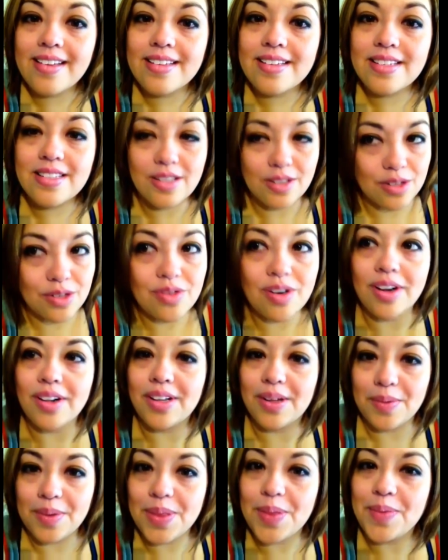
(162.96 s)
still
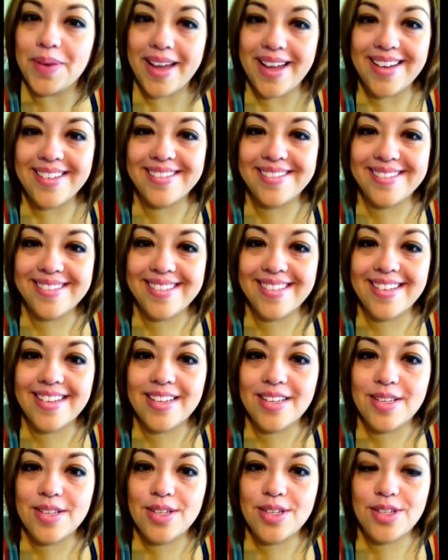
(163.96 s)
struggling with the weight.
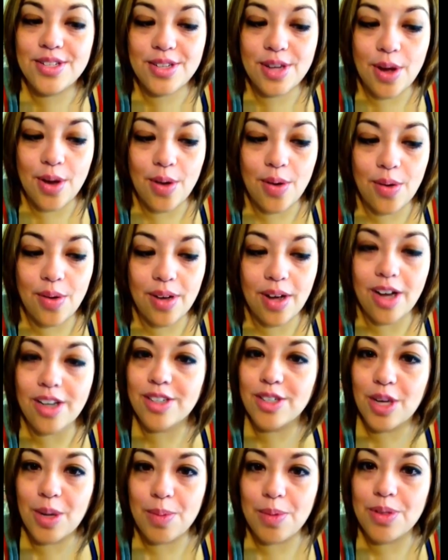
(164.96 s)
So,
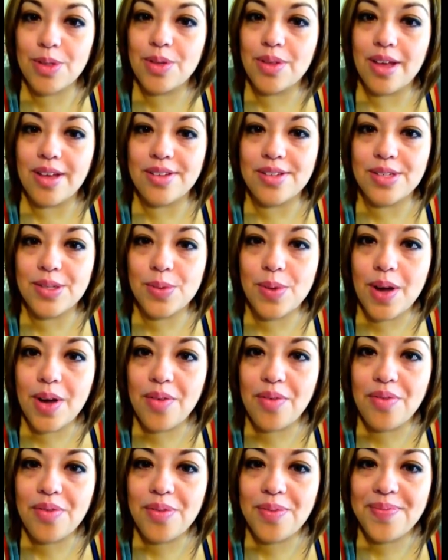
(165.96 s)
October
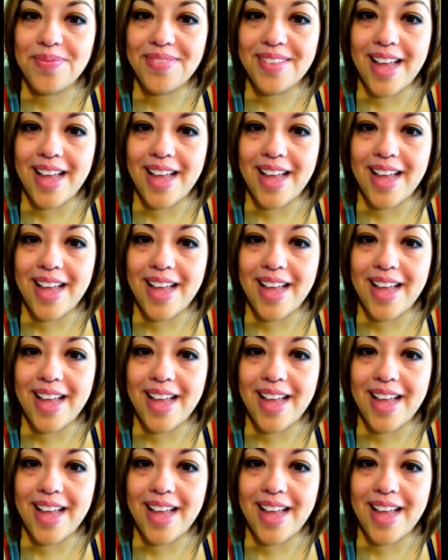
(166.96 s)
2012,